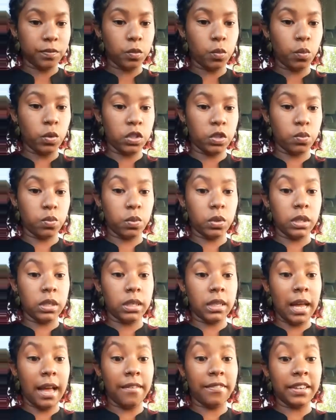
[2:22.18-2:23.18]
which would
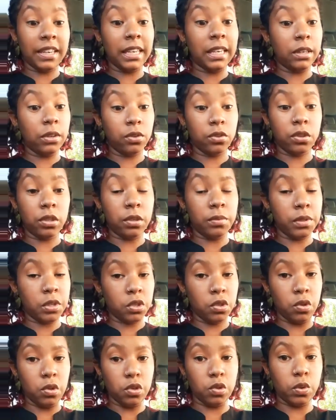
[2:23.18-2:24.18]
have killed the
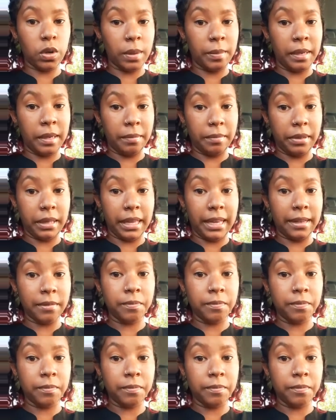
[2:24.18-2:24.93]
original soybean plant.